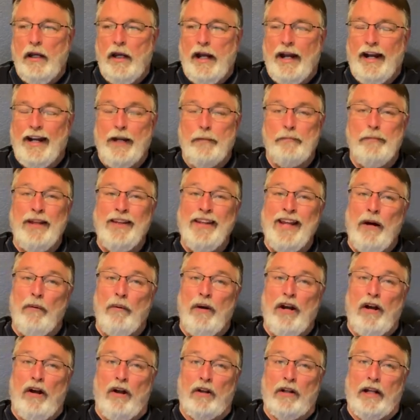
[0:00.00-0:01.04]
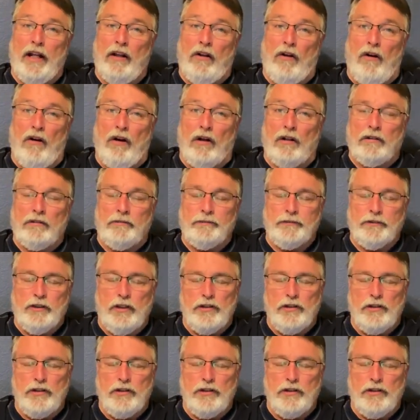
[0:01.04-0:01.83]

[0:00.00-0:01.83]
And it had been that way all day long.